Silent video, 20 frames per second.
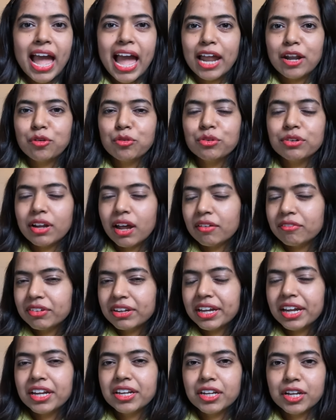and to
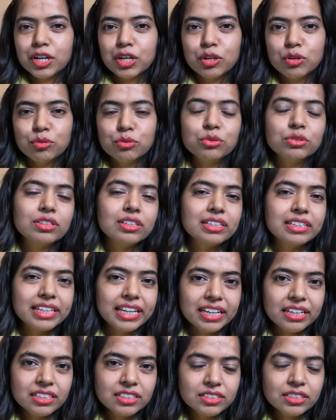navigate into the
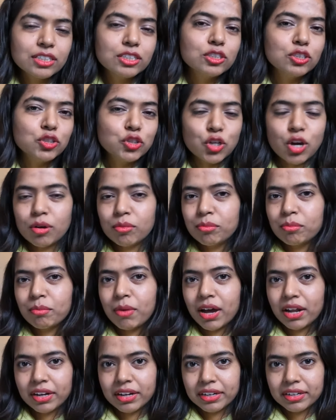Danish job
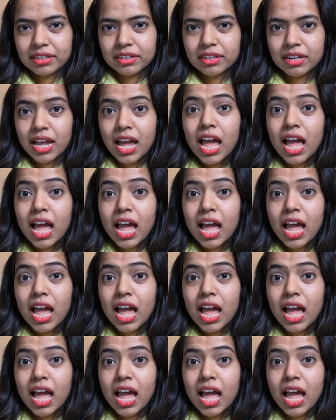market.